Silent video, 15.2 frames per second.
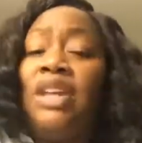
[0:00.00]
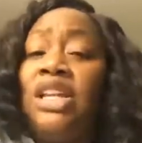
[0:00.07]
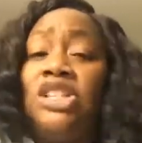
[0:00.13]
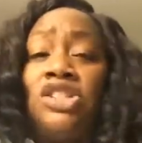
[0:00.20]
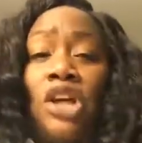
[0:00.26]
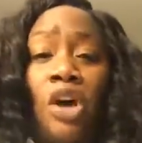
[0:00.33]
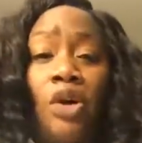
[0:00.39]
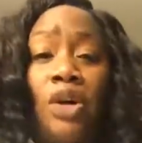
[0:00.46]

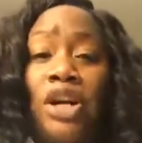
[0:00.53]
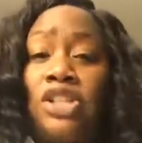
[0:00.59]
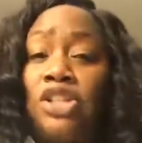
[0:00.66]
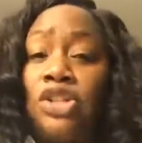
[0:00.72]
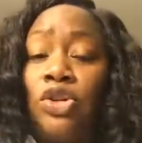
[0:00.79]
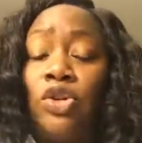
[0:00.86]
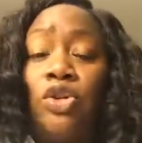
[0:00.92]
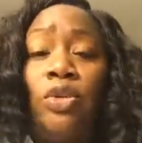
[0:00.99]
Is don't
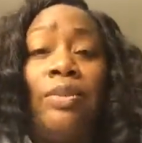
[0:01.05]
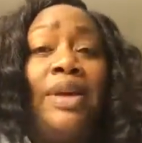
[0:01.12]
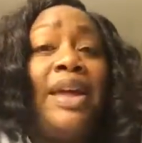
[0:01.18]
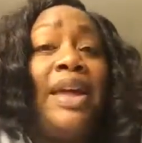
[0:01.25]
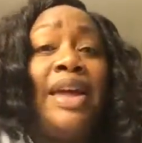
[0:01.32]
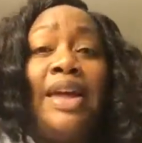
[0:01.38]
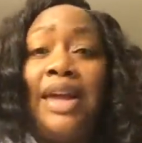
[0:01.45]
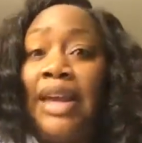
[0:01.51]
assume
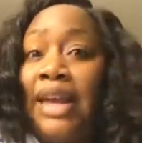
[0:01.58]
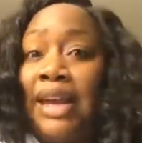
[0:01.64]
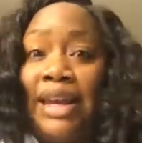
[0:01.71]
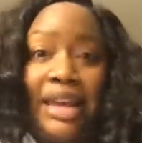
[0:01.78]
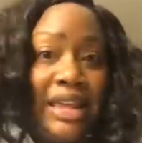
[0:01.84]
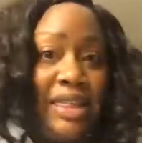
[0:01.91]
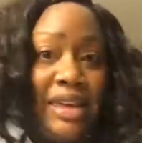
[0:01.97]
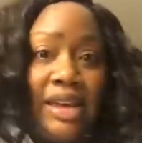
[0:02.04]

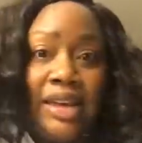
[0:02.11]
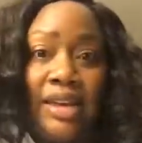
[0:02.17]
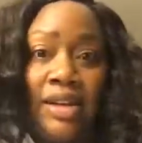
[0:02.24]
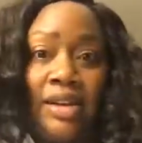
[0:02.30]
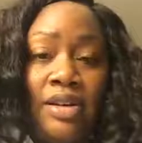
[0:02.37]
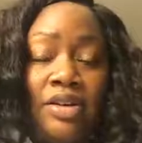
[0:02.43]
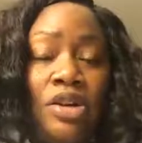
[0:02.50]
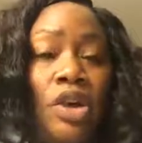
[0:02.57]
anything.